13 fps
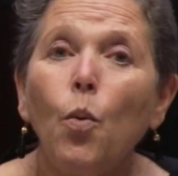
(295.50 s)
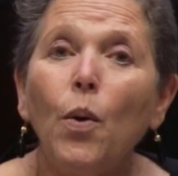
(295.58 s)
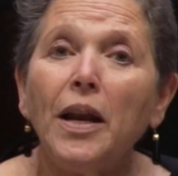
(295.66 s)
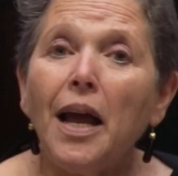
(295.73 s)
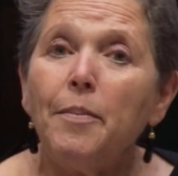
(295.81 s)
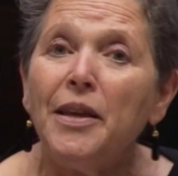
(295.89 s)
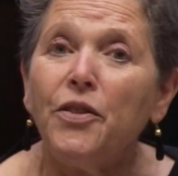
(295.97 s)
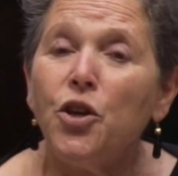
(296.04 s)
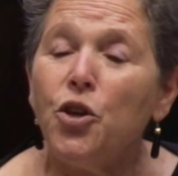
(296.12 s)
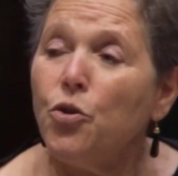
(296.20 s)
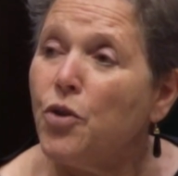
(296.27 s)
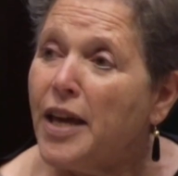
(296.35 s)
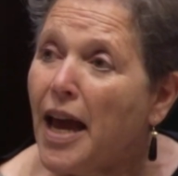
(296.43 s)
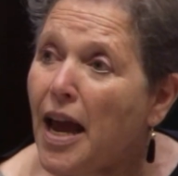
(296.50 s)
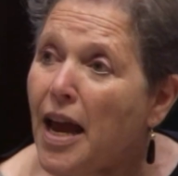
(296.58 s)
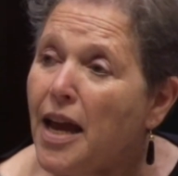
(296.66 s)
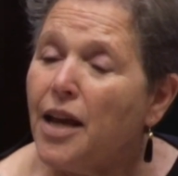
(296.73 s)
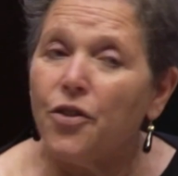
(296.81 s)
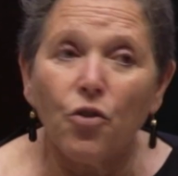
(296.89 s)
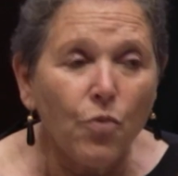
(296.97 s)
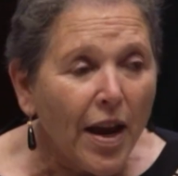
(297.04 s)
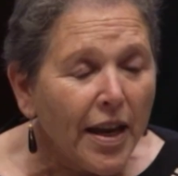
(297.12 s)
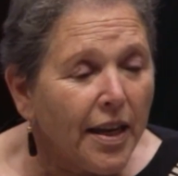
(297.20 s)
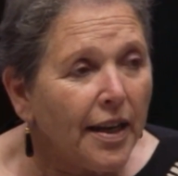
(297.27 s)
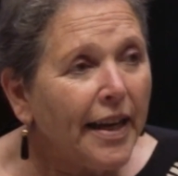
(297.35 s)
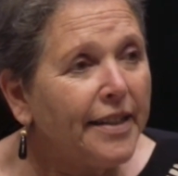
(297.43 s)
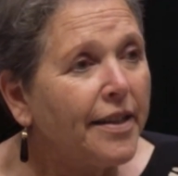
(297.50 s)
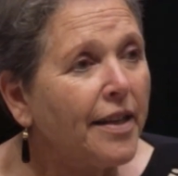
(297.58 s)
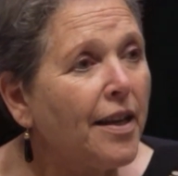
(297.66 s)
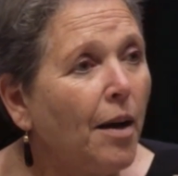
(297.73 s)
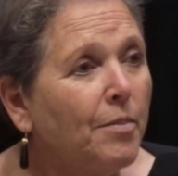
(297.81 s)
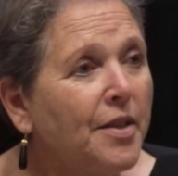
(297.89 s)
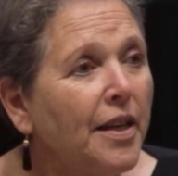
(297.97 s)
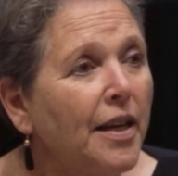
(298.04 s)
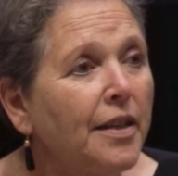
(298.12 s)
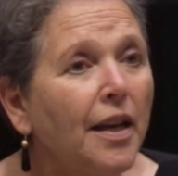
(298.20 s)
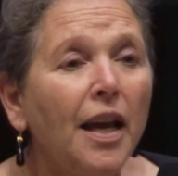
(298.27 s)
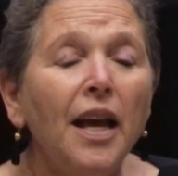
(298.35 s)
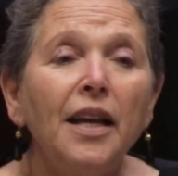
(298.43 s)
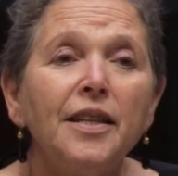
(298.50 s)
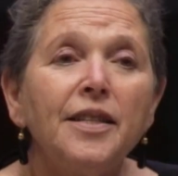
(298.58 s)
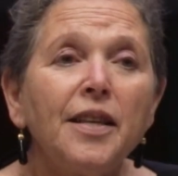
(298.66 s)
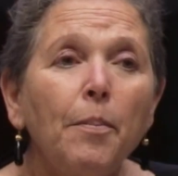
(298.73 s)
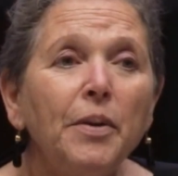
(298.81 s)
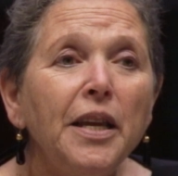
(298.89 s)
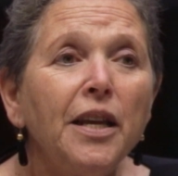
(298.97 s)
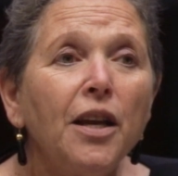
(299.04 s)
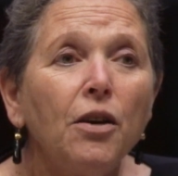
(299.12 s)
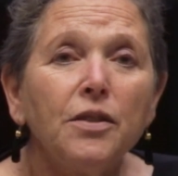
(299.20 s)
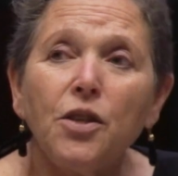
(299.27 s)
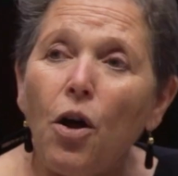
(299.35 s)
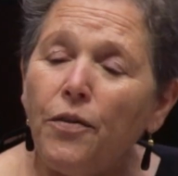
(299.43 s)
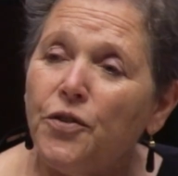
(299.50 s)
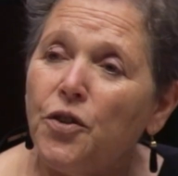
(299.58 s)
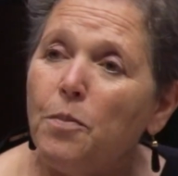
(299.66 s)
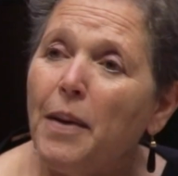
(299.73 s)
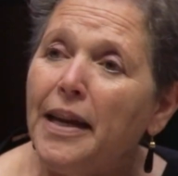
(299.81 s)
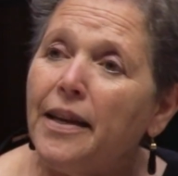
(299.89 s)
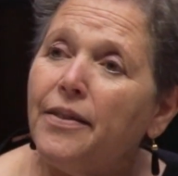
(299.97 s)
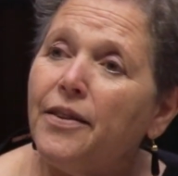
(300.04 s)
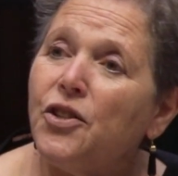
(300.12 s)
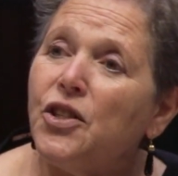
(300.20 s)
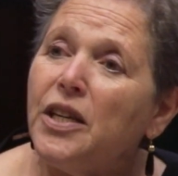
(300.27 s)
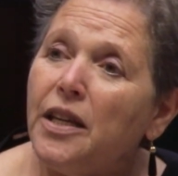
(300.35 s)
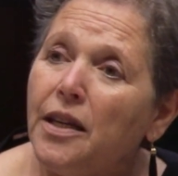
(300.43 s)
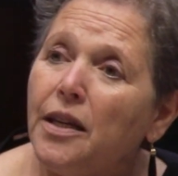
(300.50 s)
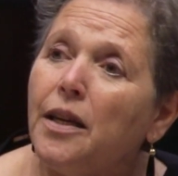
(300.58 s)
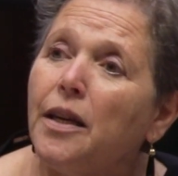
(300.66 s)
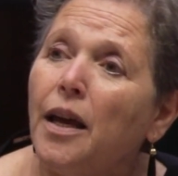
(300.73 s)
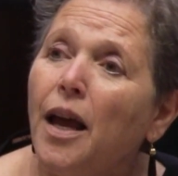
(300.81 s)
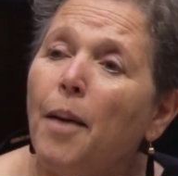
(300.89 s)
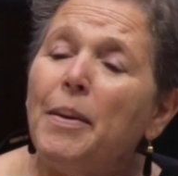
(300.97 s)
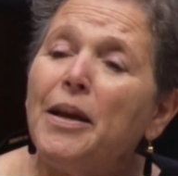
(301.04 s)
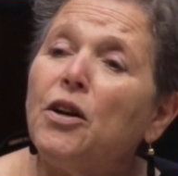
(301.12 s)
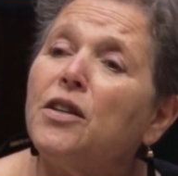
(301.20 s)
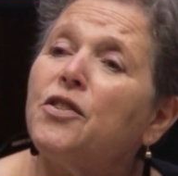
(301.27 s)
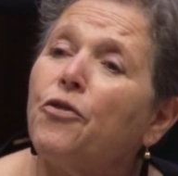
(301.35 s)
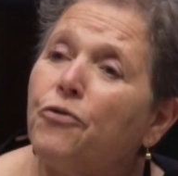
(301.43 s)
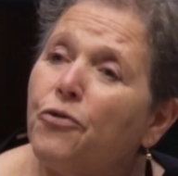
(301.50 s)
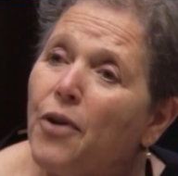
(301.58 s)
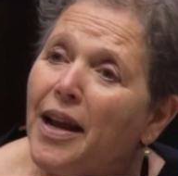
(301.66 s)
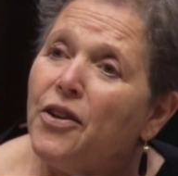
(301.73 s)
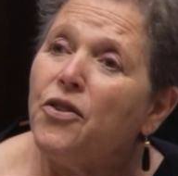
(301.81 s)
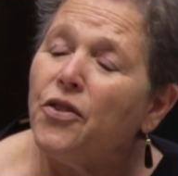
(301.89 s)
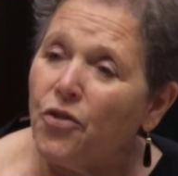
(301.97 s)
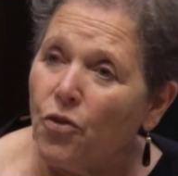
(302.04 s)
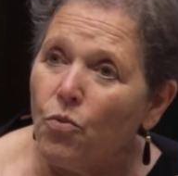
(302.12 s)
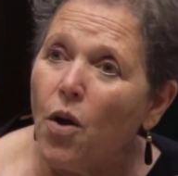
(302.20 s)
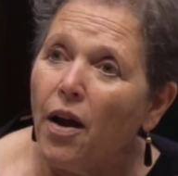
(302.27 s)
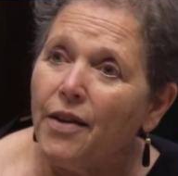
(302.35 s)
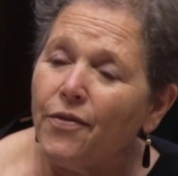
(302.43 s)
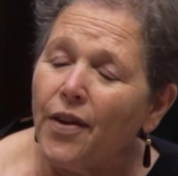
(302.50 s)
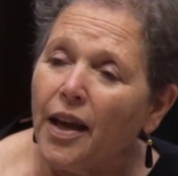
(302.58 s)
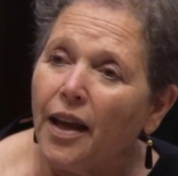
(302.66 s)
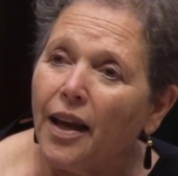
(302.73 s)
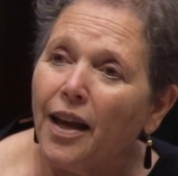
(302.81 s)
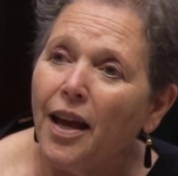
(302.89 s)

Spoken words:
When I'm in the UK and the regulator comes in, somebody goes off to make the tea because a friend is arriving.